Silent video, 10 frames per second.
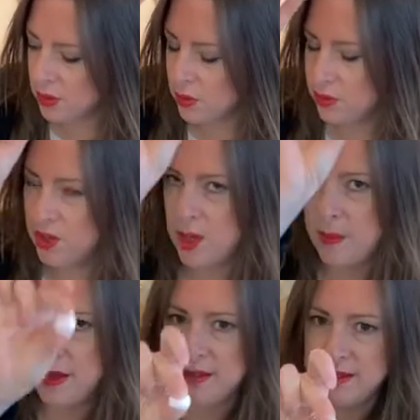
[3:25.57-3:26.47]
we've got our
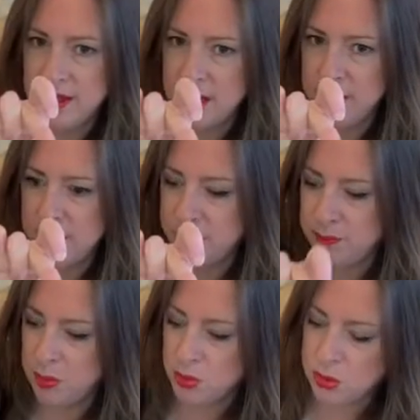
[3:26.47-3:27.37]
polystyrene
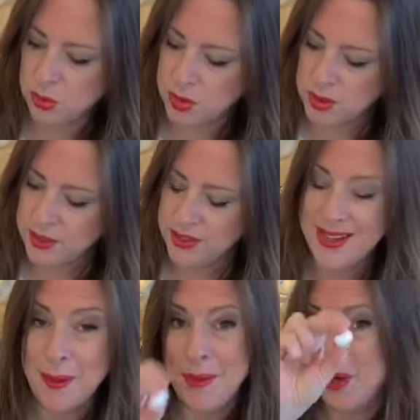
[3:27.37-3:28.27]
ball. You can
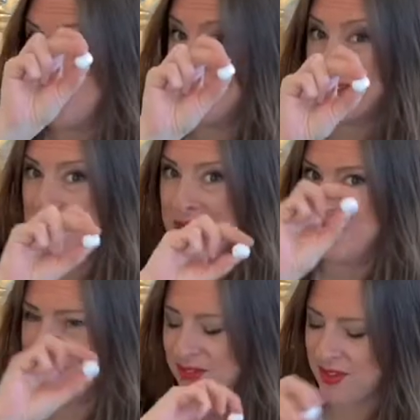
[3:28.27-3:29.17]
get bigger ones as well,
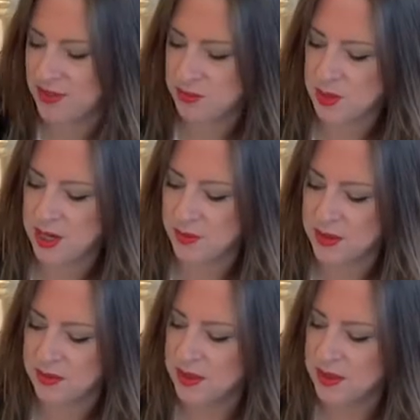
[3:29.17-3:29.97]
these are fun to work with.